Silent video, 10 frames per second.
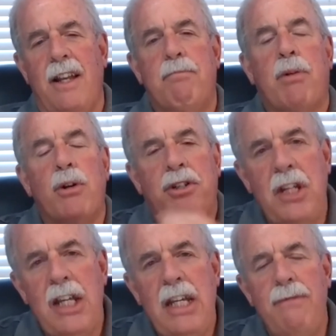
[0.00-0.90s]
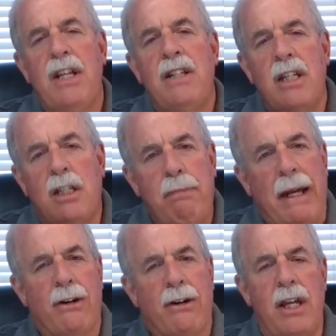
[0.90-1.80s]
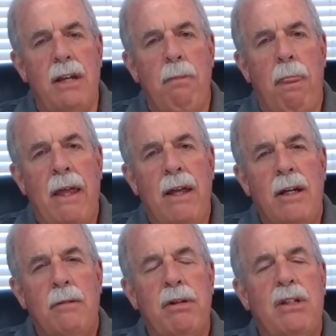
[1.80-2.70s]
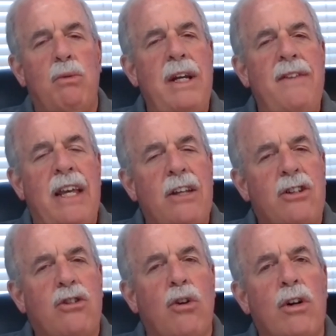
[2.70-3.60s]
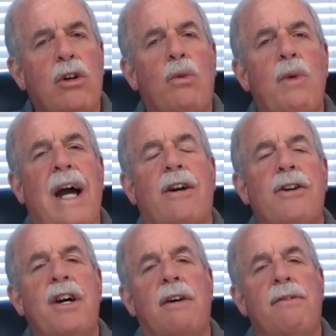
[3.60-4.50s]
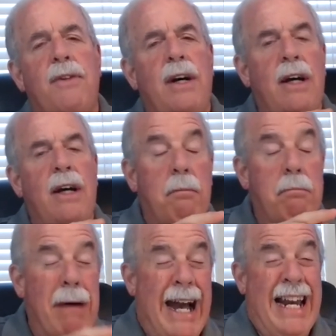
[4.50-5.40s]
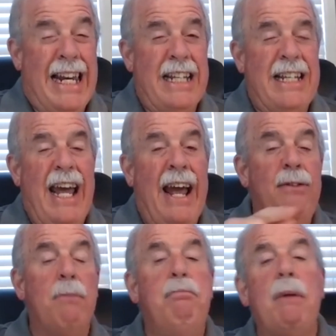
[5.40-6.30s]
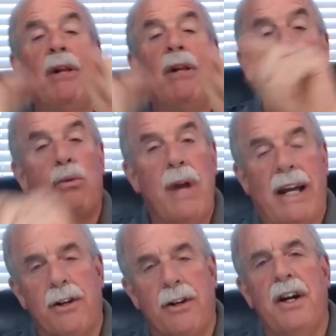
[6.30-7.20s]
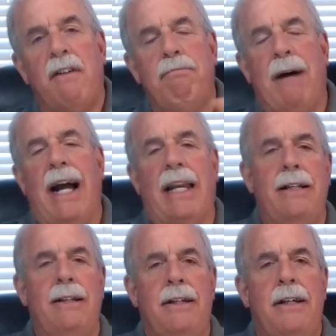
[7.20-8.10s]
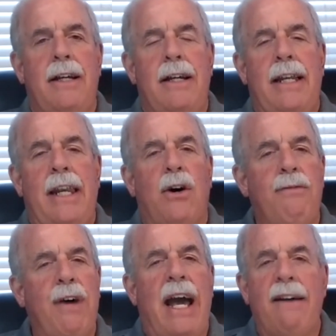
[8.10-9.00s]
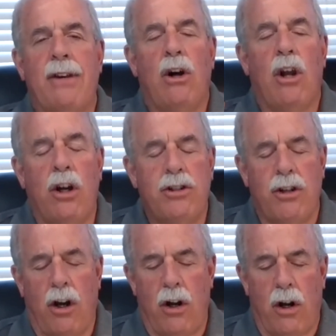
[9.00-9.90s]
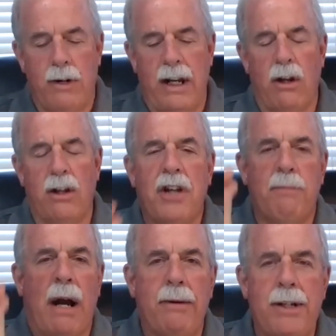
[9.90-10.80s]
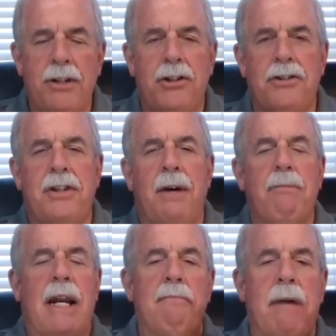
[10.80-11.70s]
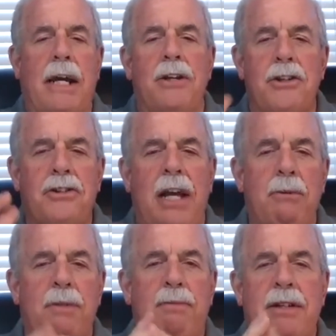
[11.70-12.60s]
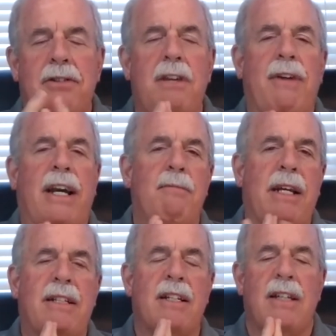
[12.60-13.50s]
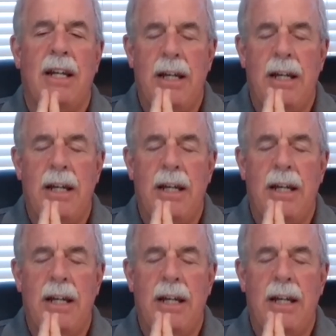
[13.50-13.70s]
perceived disparity between the historical record of Pilate and the biblical record of Pilate. Now, if I haven't already lost you, I probably did just then, but I'm begging you, stay with me and see if I can make this